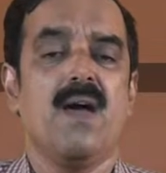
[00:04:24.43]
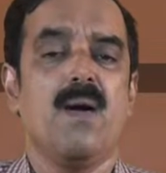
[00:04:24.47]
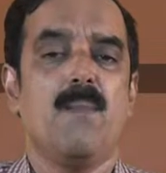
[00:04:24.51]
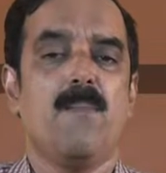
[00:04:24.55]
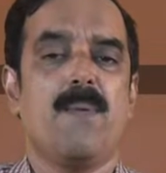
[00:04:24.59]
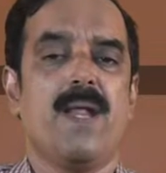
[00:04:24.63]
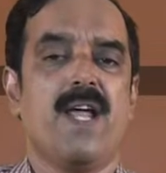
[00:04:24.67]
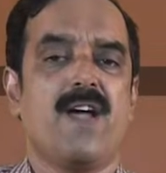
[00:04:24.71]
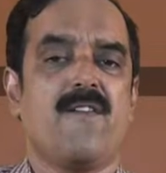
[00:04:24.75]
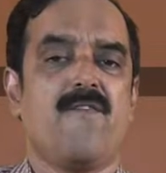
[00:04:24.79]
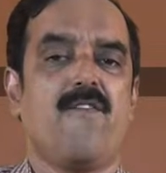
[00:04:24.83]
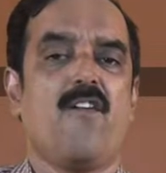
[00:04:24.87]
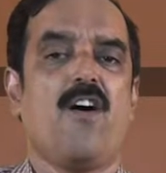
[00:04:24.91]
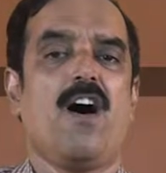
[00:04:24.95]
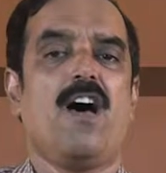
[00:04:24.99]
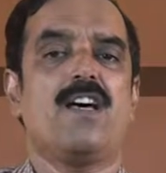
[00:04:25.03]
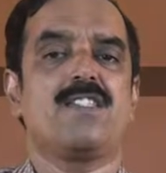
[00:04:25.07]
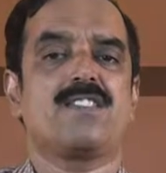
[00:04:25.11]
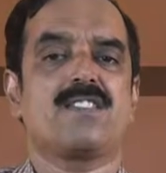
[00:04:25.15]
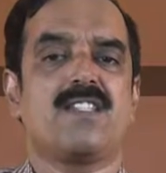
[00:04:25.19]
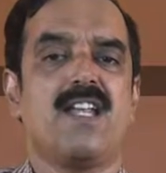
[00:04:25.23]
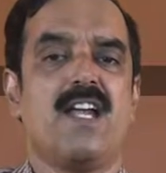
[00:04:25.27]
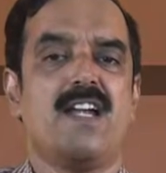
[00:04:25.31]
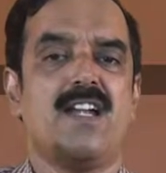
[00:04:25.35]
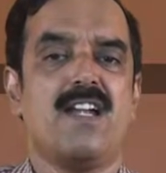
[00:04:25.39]

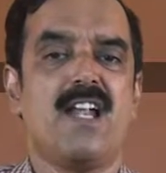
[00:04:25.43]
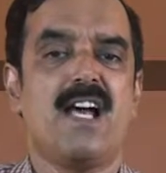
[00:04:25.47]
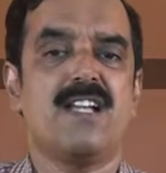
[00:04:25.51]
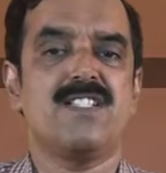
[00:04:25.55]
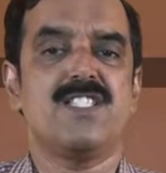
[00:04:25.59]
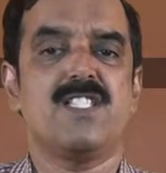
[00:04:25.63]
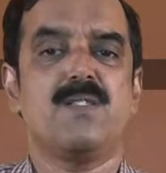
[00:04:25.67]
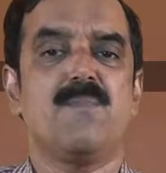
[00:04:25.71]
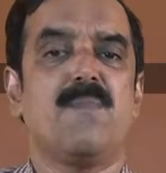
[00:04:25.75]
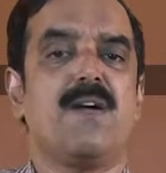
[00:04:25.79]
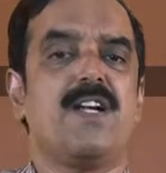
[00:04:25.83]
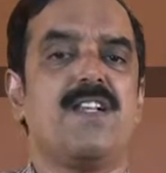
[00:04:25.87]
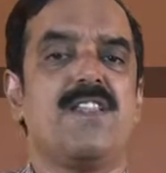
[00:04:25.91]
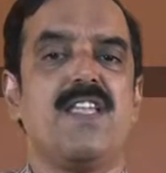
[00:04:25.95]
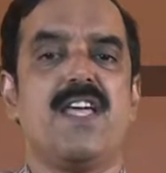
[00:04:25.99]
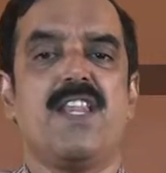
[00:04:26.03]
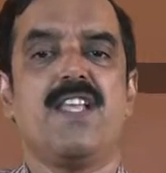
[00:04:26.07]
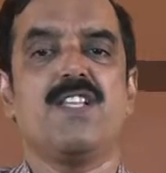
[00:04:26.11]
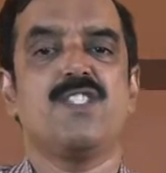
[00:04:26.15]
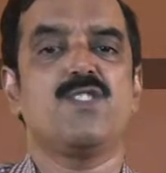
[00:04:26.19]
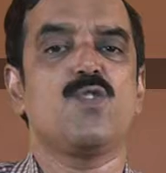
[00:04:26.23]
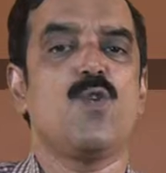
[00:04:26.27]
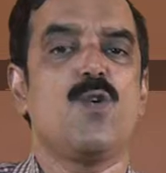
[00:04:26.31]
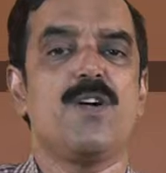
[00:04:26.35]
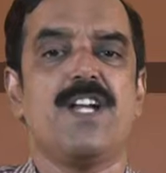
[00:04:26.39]
breakfast and lunch, but there
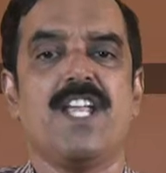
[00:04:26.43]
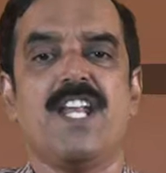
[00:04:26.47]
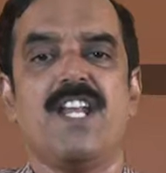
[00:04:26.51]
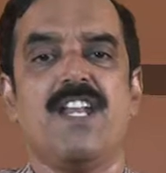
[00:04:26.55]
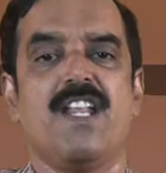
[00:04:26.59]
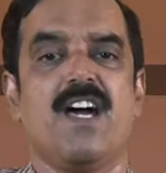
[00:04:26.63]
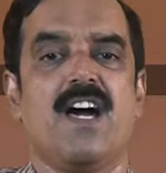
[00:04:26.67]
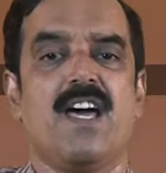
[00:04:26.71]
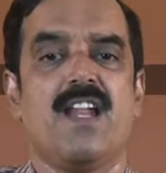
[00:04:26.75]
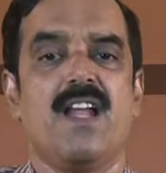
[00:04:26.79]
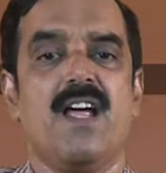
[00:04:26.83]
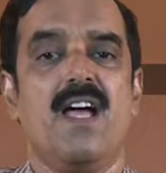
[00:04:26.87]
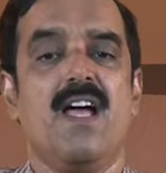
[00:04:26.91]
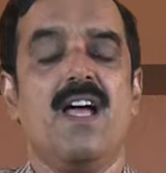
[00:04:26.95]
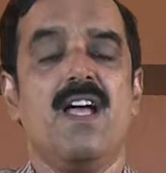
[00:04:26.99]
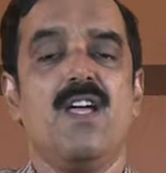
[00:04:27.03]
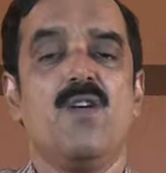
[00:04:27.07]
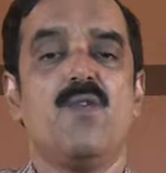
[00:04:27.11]
is no dinner.